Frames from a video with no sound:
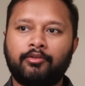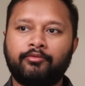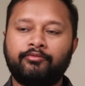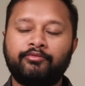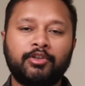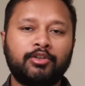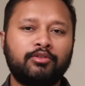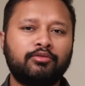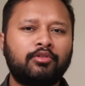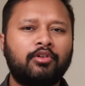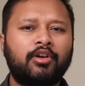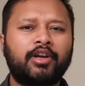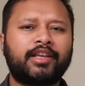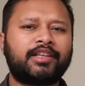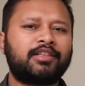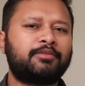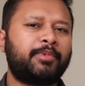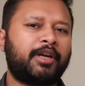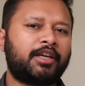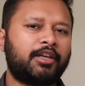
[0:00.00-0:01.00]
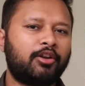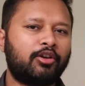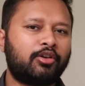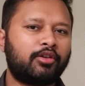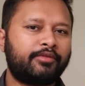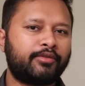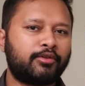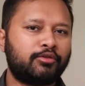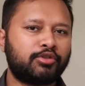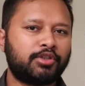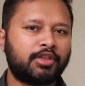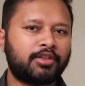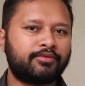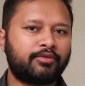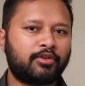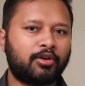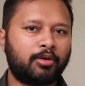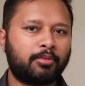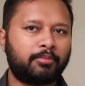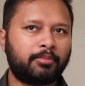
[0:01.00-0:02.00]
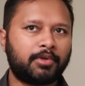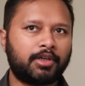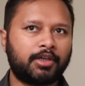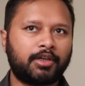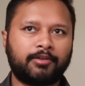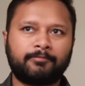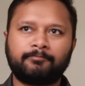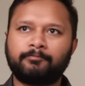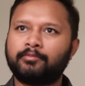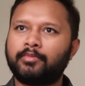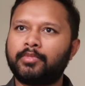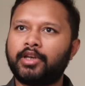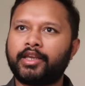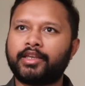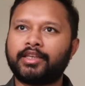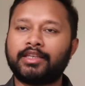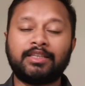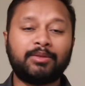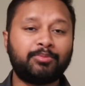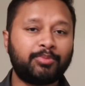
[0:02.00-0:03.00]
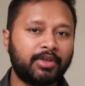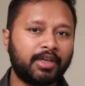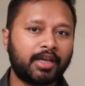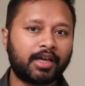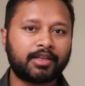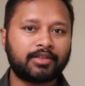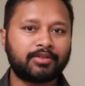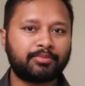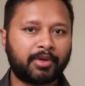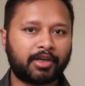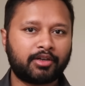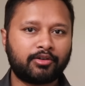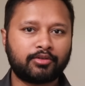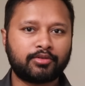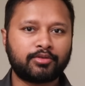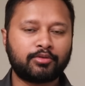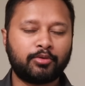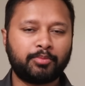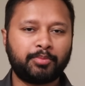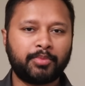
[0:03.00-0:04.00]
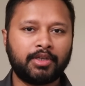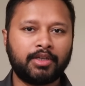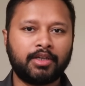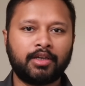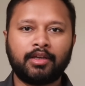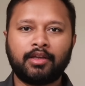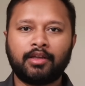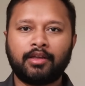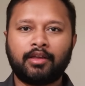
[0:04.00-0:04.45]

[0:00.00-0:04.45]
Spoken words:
We do not expect a lot of questions from like EPR spectroscopy,